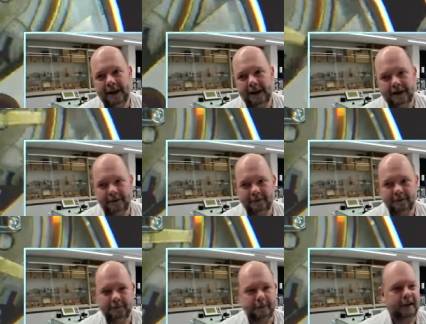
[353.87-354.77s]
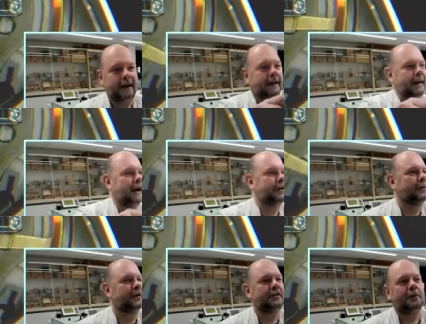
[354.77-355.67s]
Here. And now you're
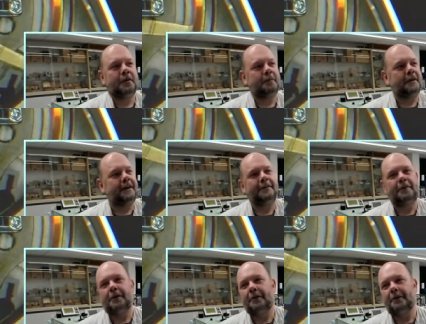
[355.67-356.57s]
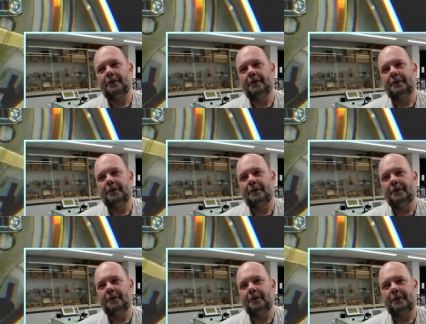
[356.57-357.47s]
watching with me
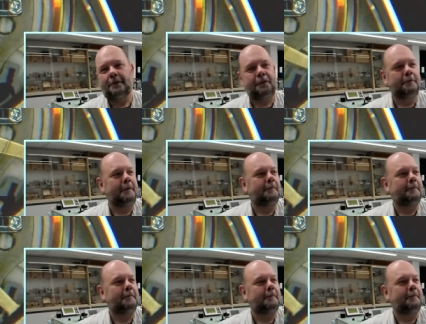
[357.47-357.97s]
uh, through my